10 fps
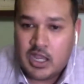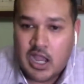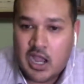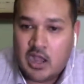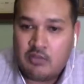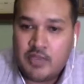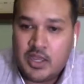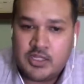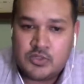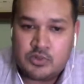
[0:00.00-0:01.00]

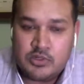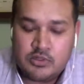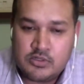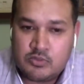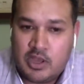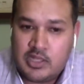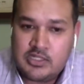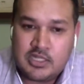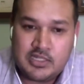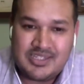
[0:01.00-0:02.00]
and it's one of those wines
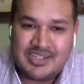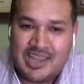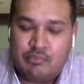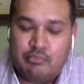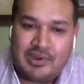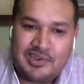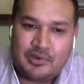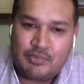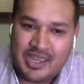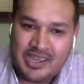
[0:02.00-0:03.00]
that doesn't like break
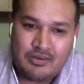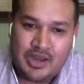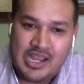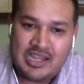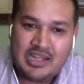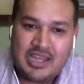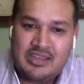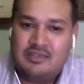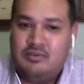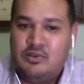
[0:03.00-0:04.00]
your bank, right?
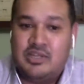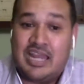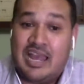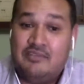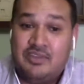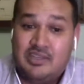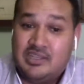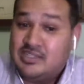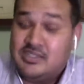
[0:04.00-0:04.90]
Like you can have it.